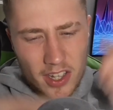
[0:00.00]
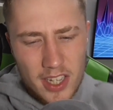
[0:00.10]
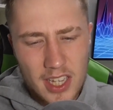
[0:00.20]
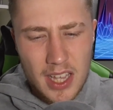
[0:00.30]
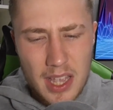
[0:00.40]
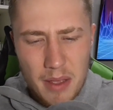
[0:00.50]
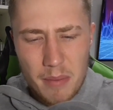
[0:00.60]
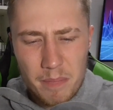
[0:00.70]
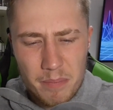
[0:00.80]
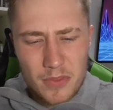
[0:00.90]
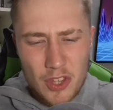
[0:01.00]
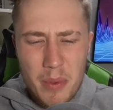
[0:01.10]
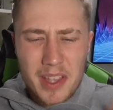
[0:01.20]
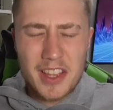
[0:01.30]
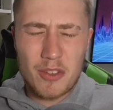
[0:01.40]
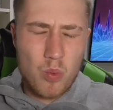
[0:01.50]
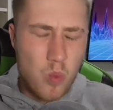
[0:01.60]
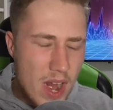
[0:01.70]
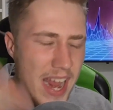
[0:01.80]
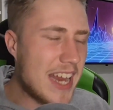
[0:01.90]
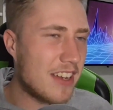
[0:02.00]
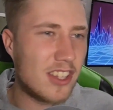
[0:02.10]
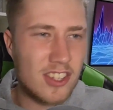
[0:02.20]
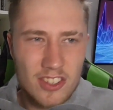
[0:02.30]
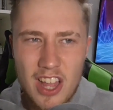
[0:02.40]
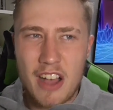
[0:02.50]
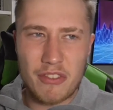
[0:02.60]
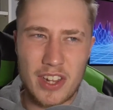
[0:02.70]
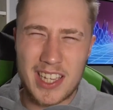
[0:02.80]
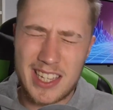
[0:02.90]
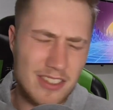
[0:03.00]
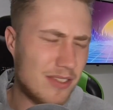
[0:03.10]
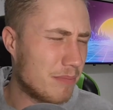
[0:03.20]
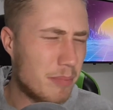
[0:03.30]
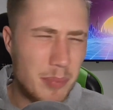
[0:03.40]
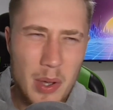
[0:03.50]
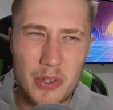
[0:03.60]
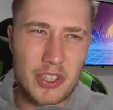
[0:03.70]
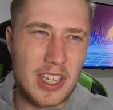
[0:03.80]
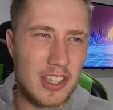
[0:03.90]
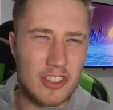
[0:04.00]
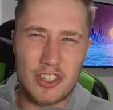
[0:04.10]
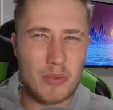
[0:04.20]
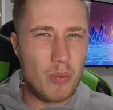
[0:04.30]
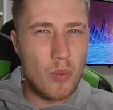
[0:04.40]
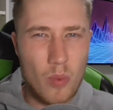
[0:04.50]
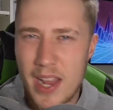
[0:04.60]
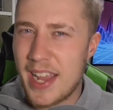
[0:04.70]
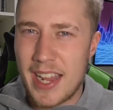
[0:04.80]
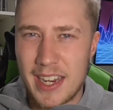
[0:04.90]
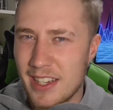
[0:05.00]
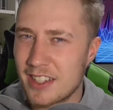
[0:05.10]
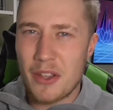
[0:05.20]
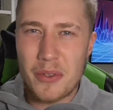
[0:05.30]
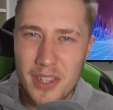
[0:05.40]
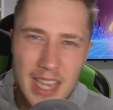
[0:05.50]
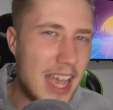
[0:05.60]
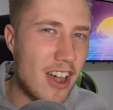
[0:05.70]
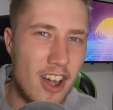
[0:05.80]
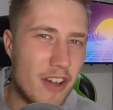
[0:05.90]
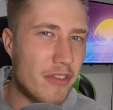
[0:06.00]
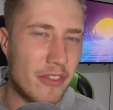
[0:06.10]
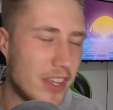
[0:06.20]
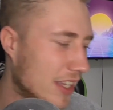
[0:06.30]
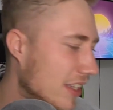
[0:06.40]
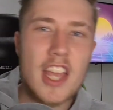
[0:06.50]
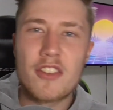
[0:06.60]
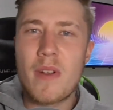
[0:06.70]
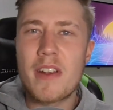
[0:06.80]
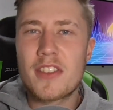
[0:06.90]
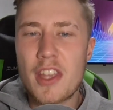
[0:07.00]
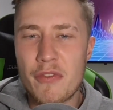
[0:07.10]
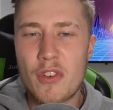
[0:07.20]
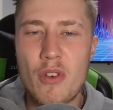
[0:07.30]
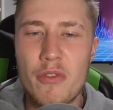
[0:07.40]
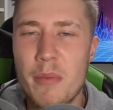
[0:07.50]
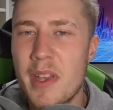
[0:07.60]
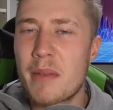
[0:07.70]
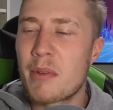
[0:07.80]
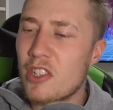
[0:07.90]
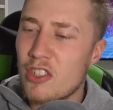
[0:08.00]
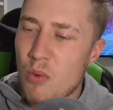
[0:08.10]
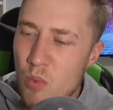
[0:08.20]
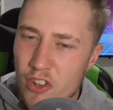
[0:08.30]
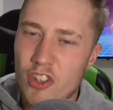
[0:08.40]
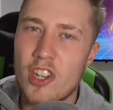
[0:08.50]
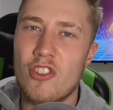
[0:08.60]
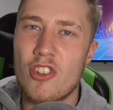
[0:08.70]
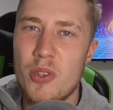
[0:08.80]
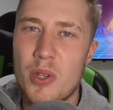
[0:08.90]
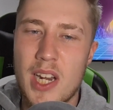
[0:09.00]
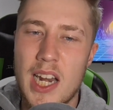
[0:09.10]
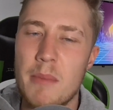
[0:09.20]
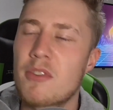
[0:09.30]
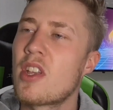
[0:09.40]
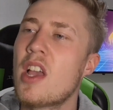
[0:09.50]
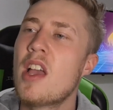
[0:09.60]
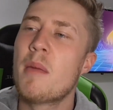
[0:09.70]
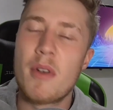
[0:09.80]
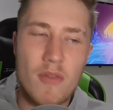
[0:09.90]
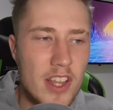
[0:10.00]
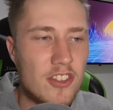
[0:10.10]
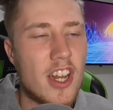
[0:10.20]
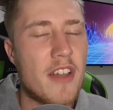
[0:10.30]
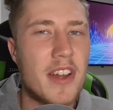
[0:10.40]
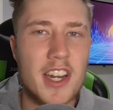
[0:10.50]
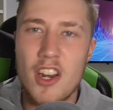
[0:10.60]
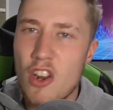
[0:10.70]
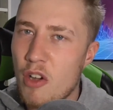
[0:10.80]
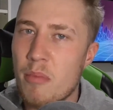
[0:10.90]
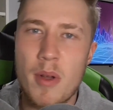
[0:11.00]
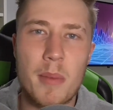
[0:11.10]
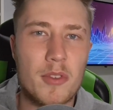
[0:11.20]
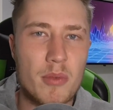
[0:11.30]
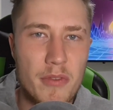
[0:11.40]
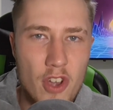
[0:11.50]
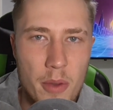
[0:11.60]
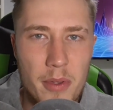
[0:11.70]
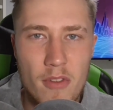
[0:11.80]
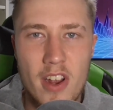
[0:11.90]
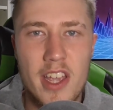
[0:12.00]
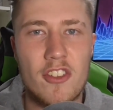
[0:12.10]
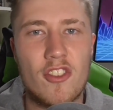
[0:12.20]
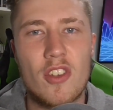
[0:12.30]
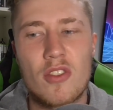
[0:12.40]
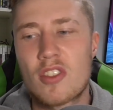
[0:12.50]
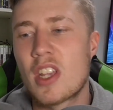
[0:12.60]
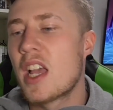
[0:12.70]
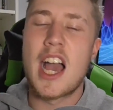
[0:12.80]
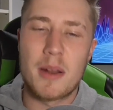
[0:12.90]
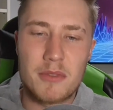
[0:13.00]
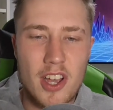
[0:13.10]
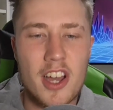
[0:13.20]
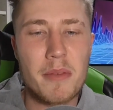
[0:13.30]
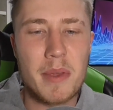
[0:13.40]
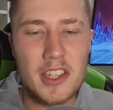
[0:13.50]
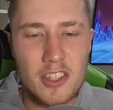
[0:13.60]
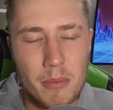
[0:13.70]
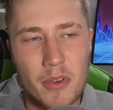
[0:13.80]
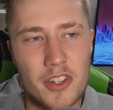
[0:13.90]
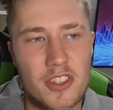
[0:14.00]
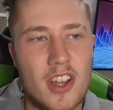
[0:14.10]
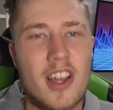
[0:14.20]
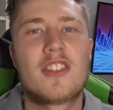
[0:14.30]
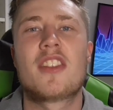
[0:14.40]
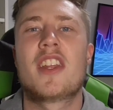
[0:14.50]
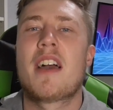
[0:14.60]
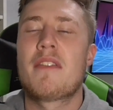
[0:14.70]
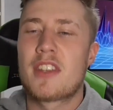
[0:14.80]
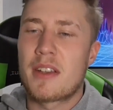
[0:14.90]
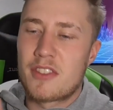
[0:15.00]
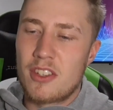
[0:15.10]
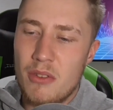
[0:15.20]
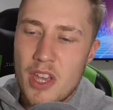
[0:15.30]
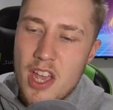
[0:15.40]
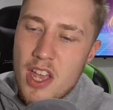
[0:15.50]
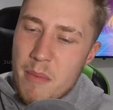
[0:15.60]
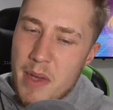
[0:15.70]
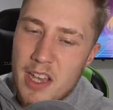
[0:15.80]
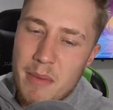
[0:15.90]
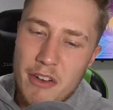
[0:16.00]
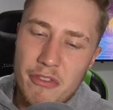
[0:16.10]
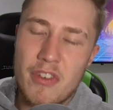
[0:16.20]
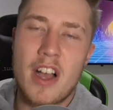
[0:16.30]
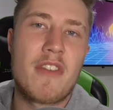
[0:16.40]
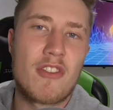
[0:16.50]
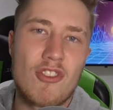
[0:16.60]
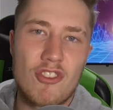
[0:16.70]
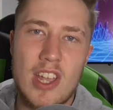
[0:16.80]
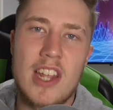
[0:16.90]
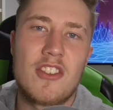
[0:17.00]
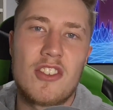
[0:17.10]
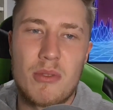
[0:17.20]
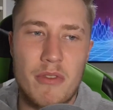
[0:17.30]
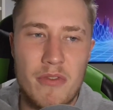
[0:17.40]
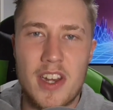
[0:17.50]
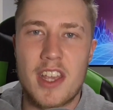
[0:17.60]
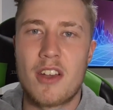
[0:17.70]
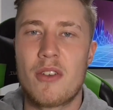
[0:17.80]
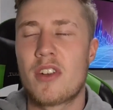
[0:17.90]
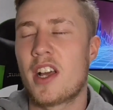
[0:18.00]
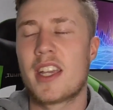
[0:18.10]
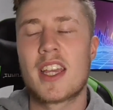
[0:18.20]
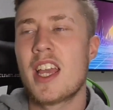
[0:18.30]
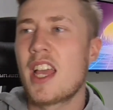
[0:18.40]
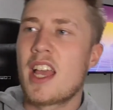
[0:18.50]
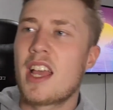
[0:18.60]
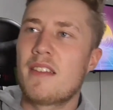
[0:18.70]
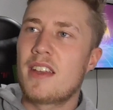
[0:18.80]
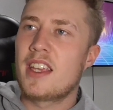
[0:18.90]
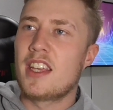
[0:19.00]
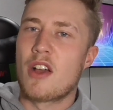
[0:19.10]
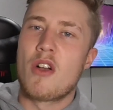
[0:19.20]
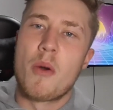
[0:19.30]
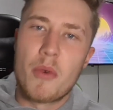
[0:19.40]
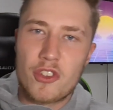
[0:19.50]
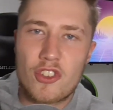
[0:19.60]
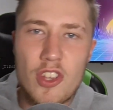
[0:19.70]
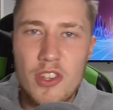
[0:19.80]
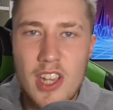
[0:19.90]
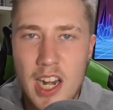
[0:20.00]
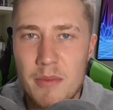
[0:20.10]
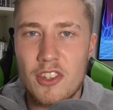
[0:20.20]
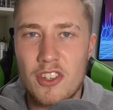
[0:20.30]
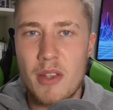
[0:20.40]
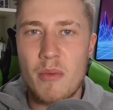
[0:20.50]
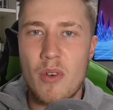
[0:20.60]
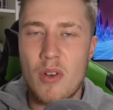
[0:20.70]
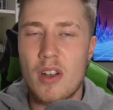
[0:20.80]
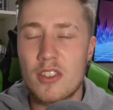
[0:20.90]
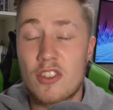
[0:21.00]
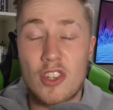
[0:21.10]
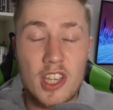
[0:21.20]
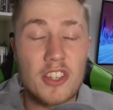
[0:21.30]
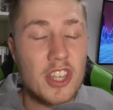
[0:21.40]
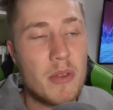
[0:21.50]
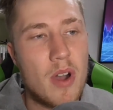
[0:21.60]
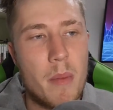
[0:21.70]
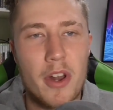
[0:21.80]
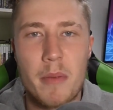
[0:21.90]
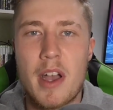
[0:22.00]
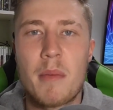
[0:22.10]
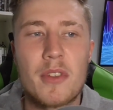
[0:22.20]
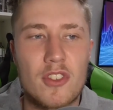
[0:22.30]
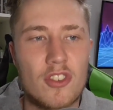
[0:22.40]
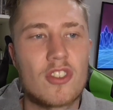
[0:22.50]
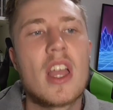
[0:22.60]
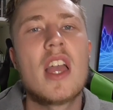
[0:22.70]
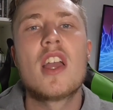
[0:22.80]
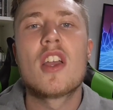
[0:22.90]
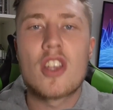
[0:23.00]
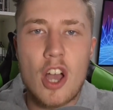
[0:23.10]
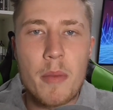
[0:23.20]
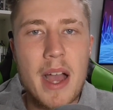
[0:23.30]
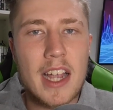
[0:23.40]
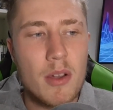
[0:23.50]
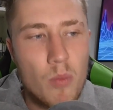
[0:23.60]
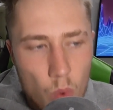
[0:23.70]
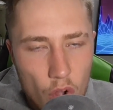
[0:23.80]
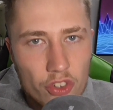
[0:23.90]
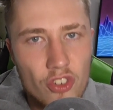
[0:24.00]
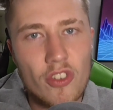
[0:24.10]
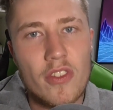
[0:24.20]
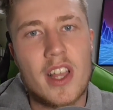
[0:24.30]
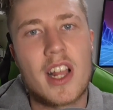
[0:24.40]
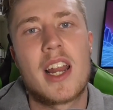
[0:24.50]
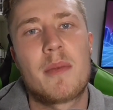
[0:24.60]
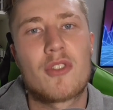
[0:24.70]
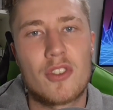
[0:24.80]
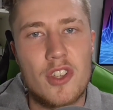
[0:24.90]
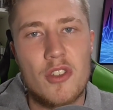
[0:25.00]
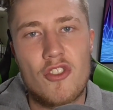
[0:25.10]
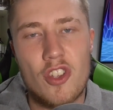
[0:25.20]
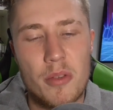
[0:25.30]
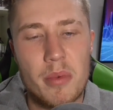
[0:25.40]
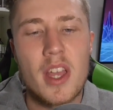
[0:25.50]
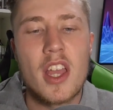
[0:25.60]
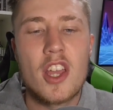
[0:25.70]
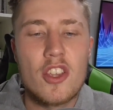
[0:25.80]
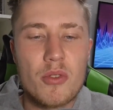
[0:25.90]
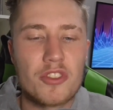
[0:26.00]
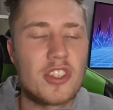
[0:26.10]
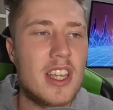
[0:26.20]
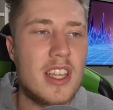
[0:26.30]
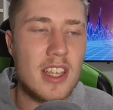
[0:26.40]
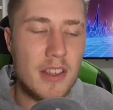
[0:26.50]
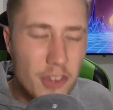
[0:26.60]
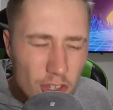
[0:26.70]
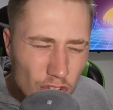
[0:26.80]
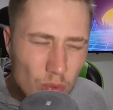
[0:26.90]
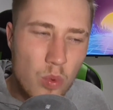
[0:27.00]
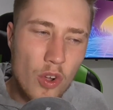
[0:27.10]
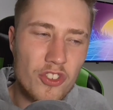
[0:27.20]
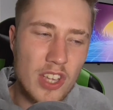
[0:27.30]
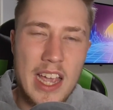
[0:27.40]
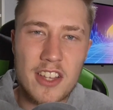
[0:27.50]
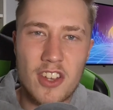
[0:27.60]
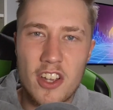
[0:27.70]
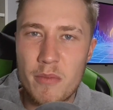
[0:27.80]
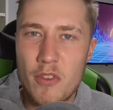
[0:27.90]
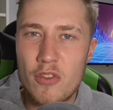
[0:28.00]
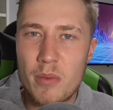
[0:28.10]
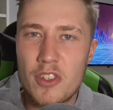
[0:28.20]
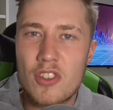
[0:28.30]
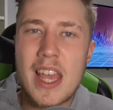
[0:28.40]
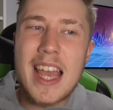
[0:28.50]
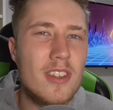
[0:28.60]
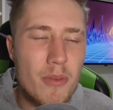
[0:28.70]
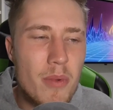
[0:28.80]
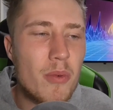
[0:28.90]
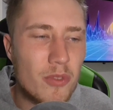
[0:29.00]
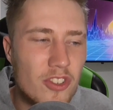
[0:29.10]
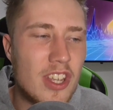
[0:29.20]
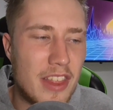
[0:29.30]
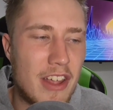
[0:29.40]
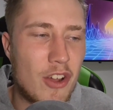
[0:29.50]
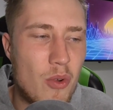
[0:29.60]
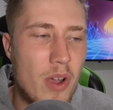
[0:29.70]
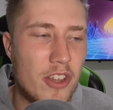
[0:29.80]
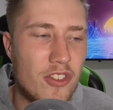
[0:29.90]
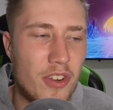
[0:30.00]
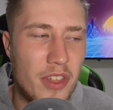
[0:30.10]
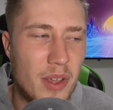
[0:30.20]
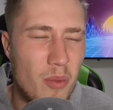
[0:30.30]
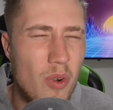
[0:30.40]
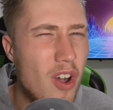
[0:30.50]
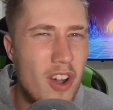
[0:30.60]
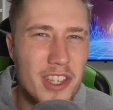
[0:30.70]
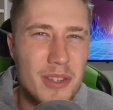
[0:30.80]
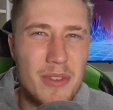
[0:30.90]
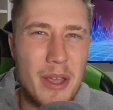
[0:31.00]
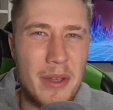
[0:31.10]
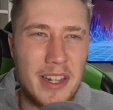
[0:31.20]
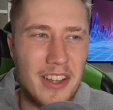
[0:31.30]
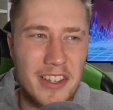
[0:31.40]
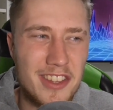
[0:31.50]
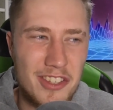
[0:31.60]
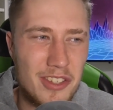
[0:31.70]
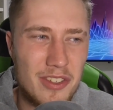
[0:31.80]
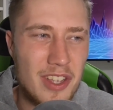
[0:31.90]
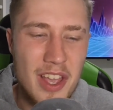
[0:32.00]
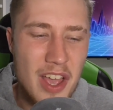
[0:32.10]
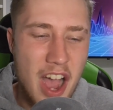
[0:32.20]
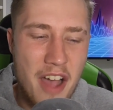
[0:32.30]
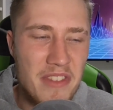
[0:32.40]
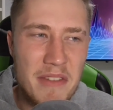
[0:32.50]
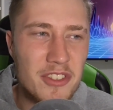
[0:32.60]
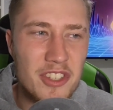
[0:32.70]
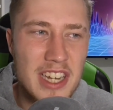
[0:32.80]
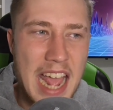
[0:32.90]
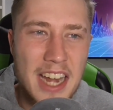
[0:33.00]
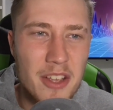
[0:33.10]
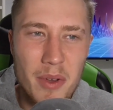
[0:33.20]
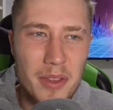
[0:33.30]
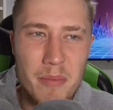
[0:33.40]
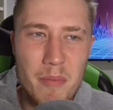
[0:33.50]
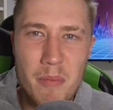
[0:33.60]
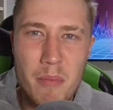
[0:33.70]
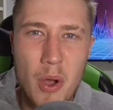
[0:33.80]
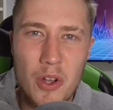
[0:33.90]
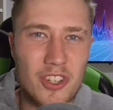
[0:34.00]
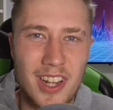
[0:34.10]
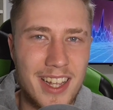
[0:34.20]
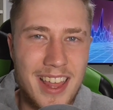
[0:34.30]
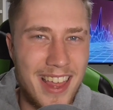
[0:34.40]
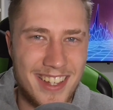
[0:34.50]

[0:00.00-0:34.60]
like doing this weird stuff like his boxing is just weird. I don't get half of it. It's very difficult for me because I wish I could show you clips, but recently I've had a lot of problems with copyright issues and I'm tired of being demonetized and then having to have to make about 500 changes to a video. Like, you know, I want to show you clips to see what, so you can see what I'm on about, but just go back and watch the clips on YouTube you'll see if you just watch KSI movements, you will sit there and question and think, what are you doing? Like this is I've never seen anyone box like